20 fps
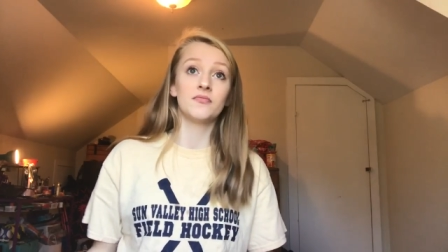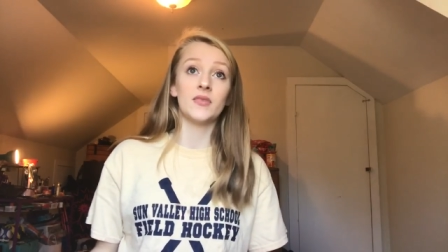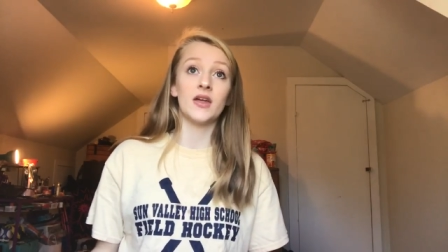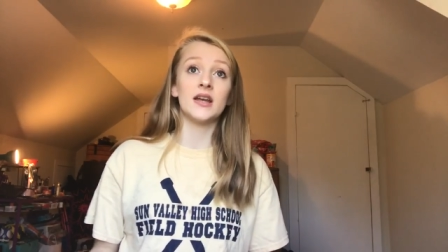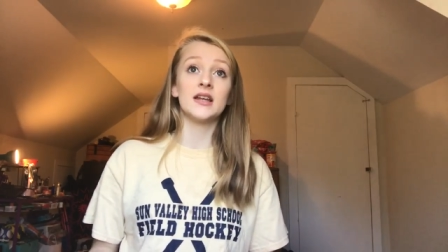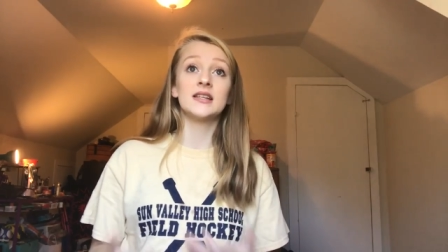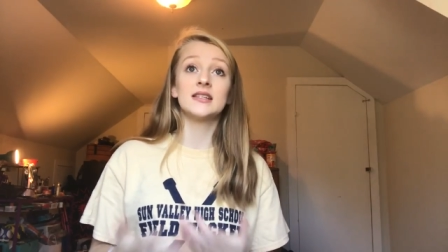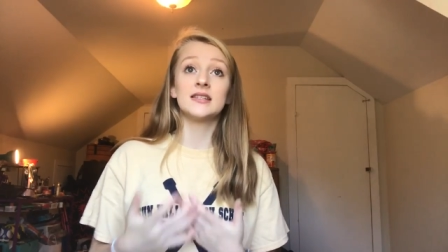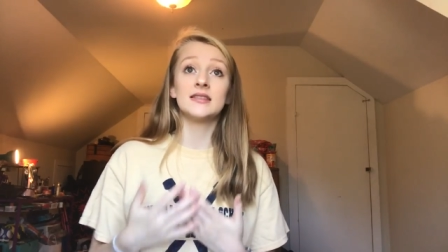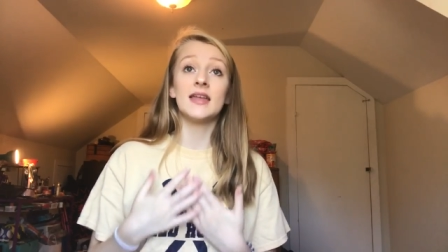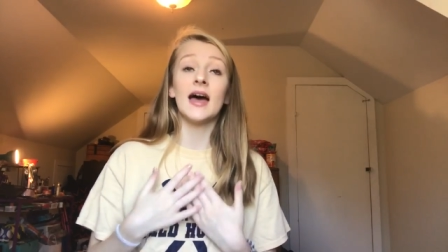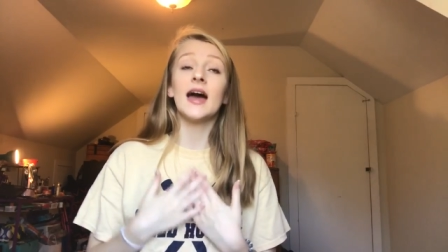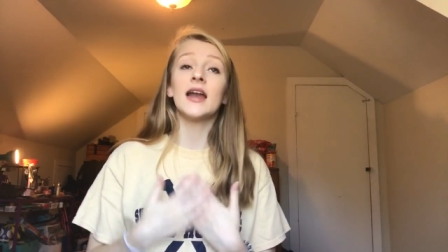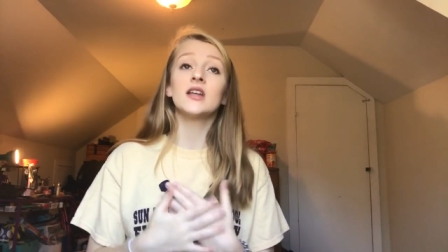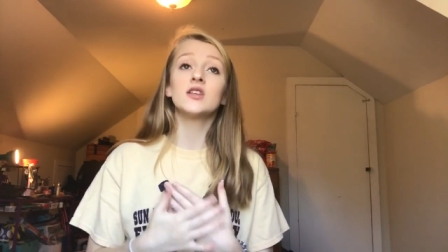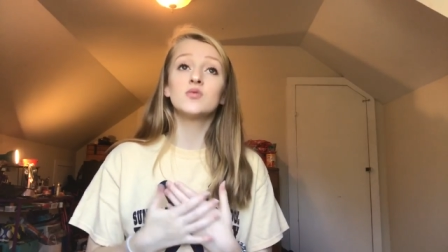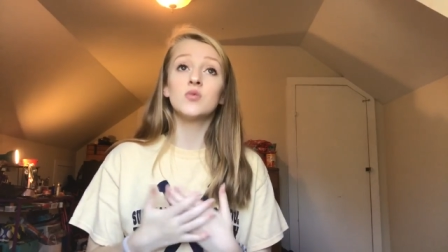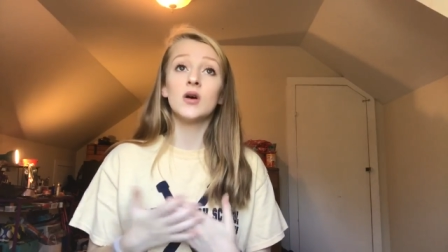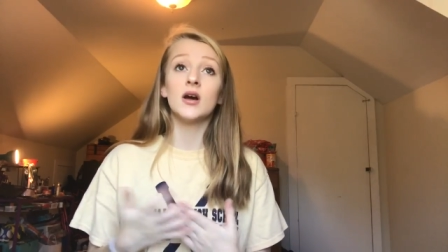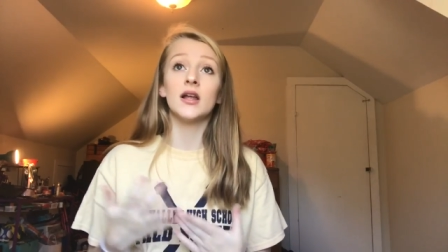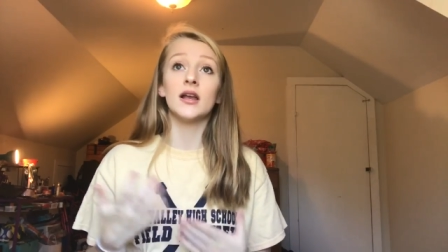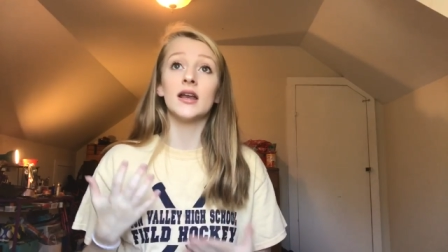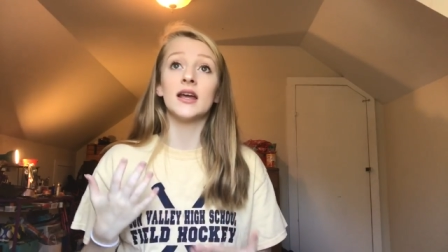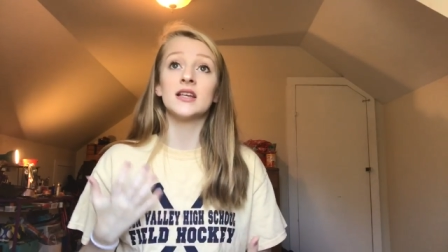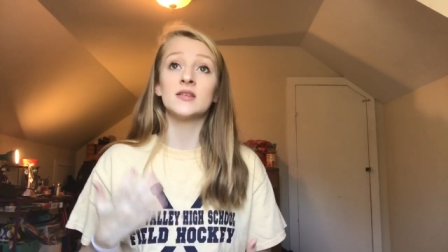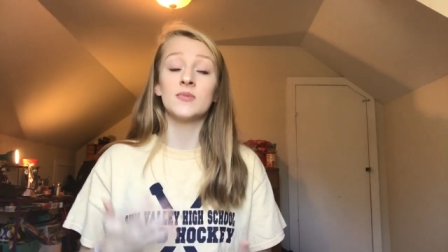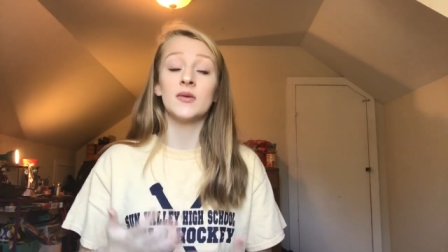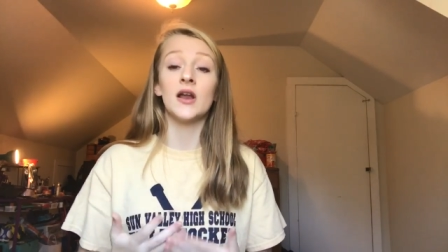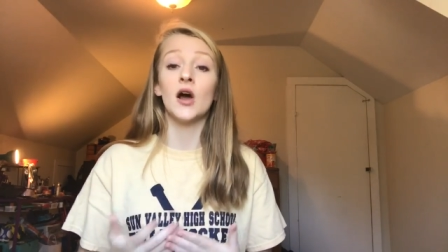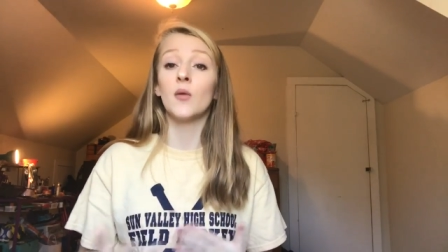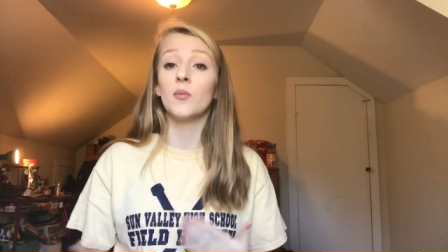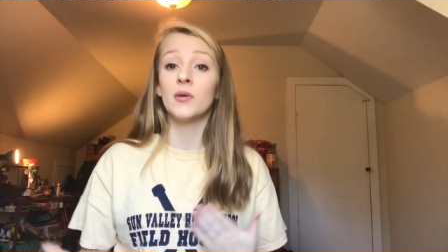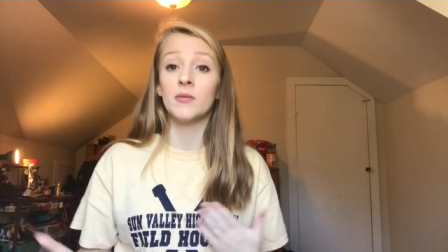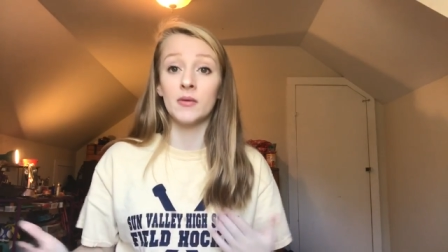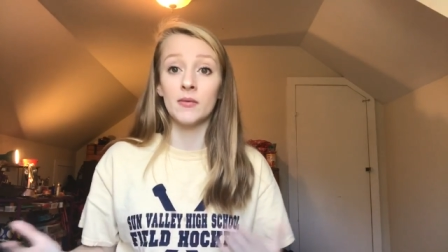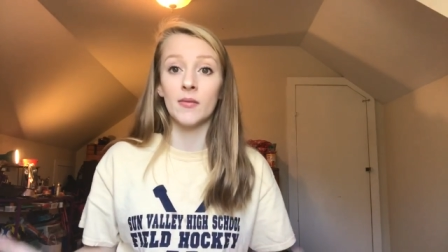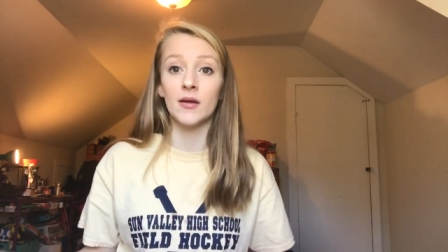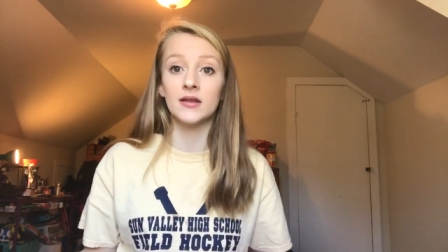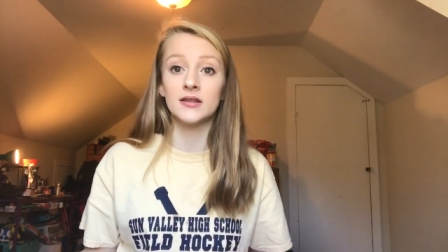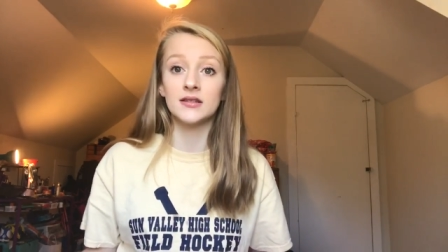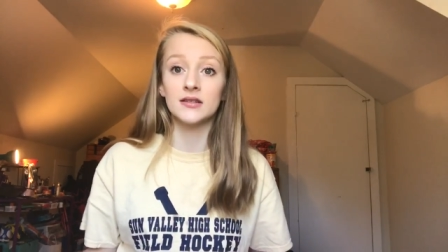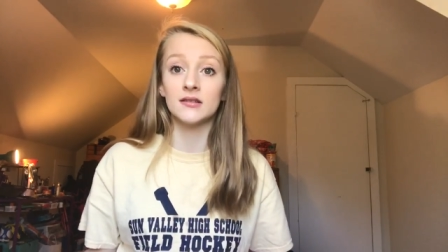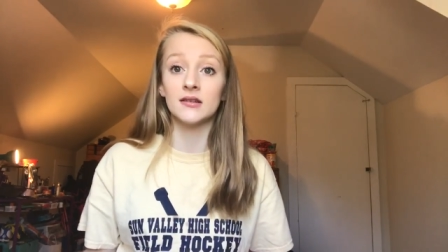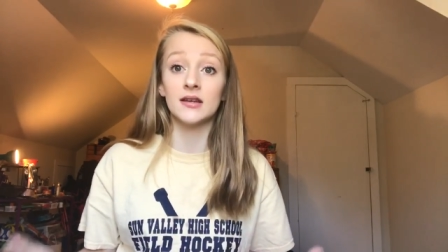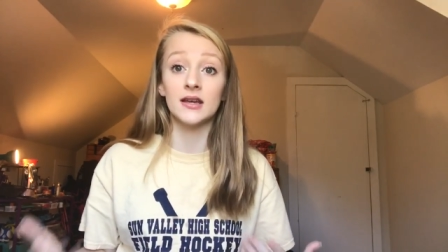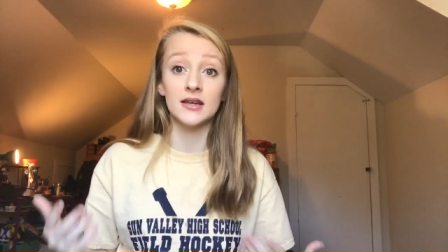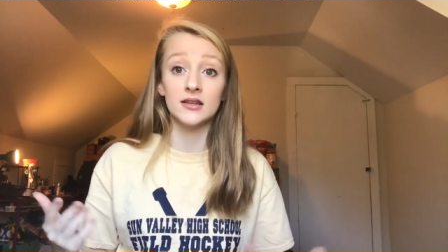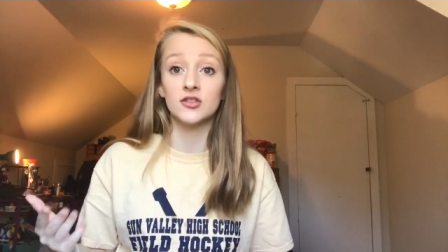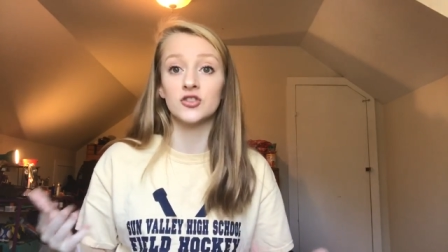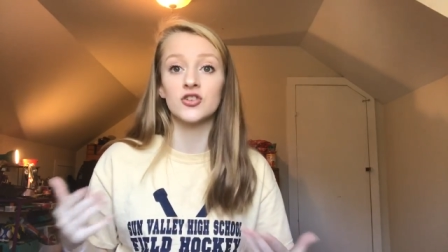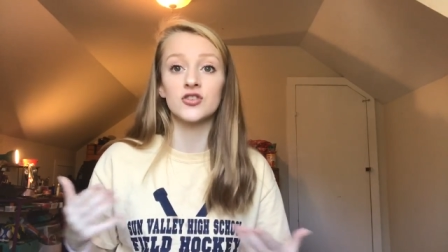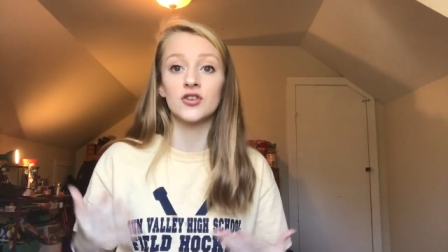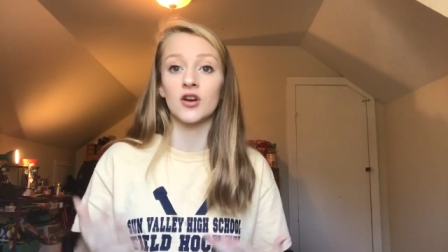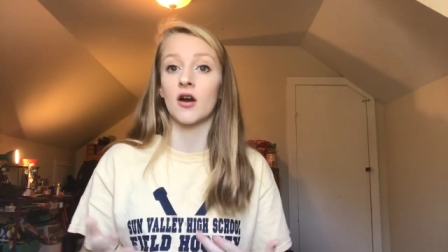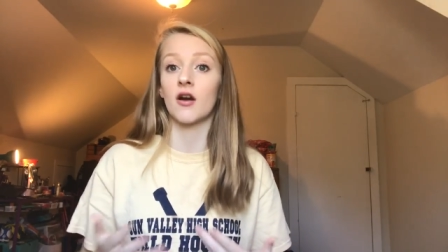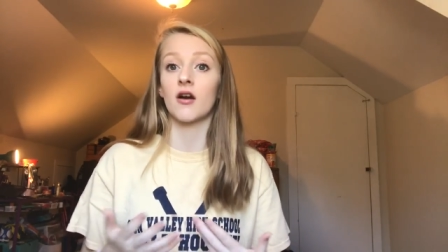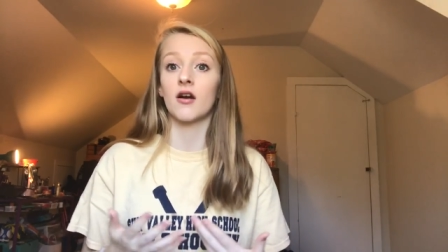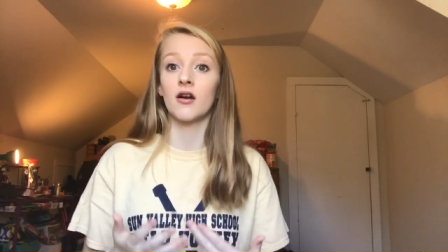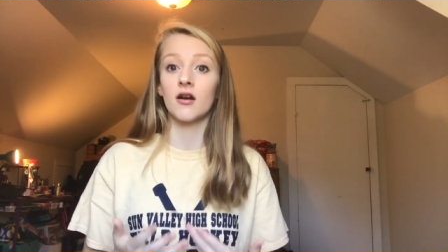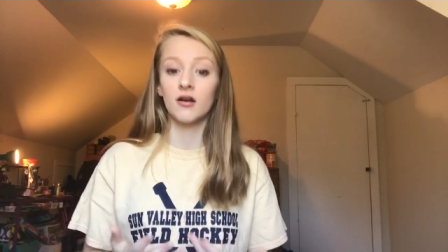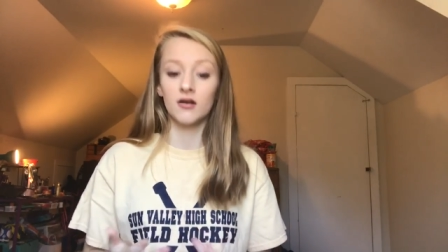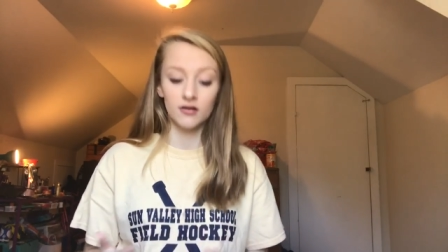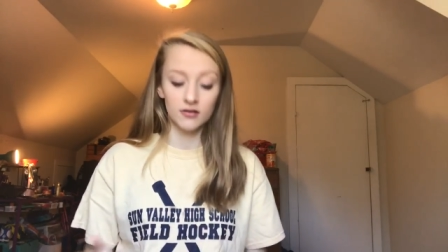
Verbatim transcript: That is that is what has been helping me mentally is just her.